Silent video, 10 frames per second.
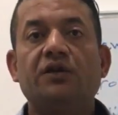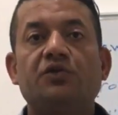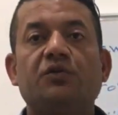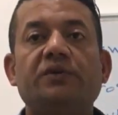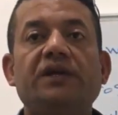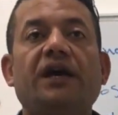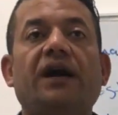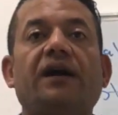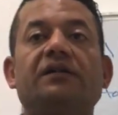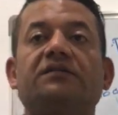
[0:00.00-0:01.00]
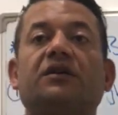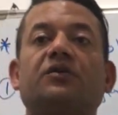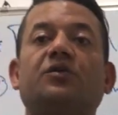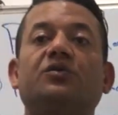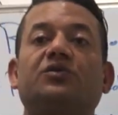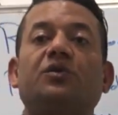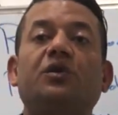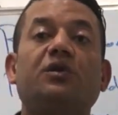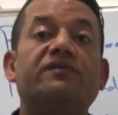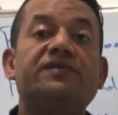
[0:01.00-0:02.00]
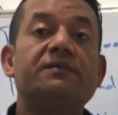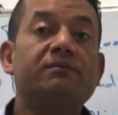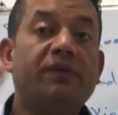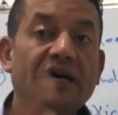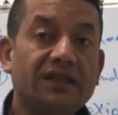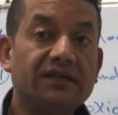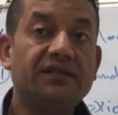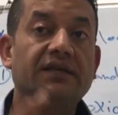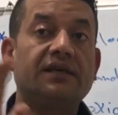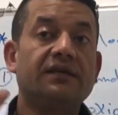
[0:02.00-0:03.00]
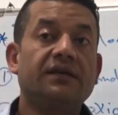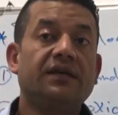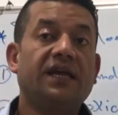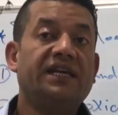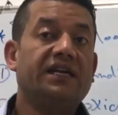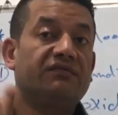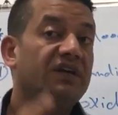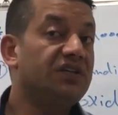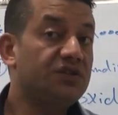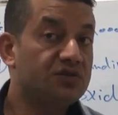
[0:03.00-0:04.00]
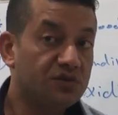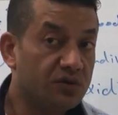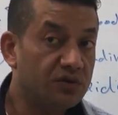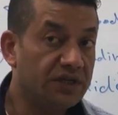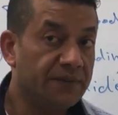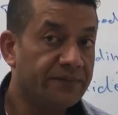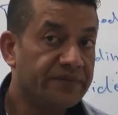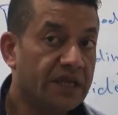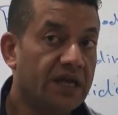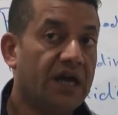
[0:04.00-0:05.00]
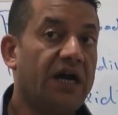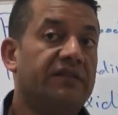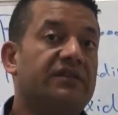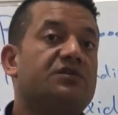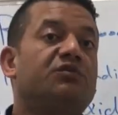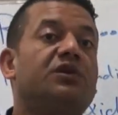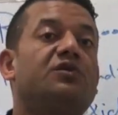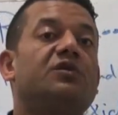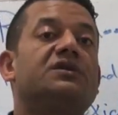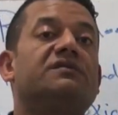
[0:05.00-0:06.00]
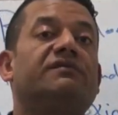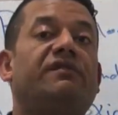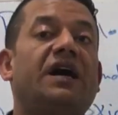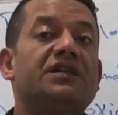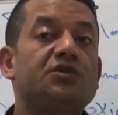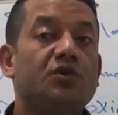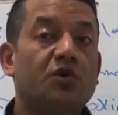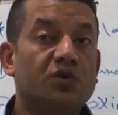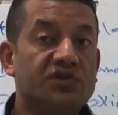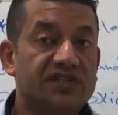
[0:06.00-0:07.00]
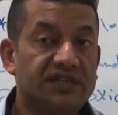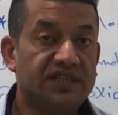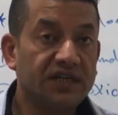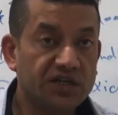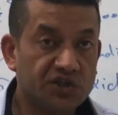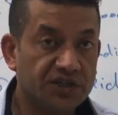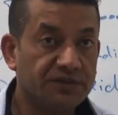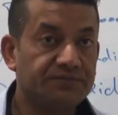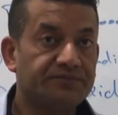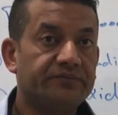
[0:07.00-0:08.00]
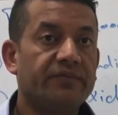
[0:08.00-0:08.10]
to be under control of sympathetic innervations only. And this will cause vasoconstriction